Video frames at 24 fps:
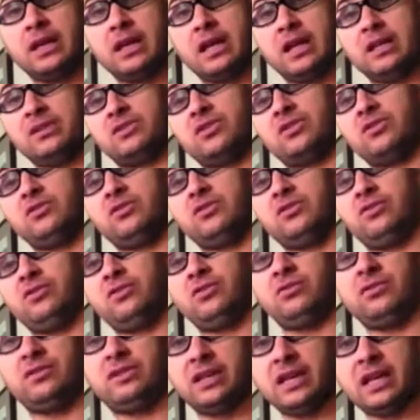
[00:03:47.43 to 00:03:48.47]
And so you
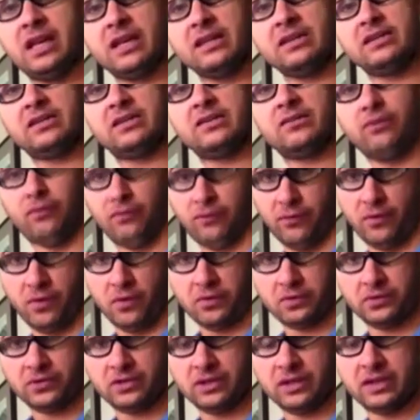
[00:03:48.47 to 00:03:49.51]
do this
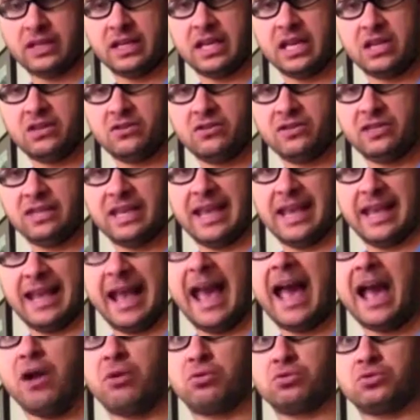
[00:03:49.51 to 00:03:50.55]
first, and then you say,
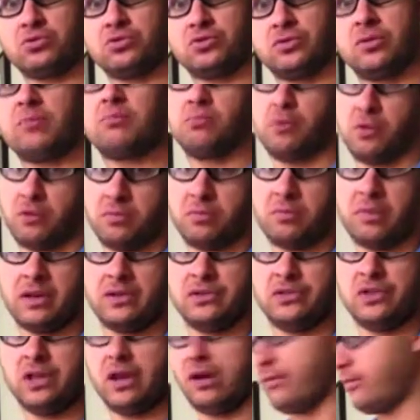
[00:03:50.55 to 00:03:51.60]
ouch, I burned
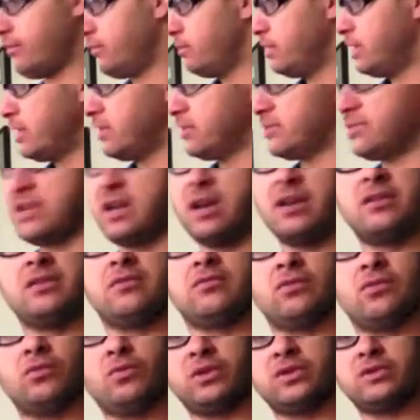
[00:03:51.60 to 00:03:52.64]
myself, because now
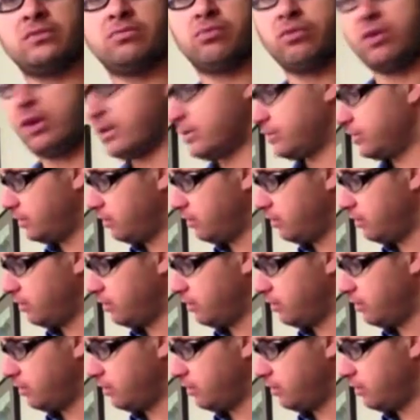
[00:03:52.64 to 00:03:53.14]
you was brought.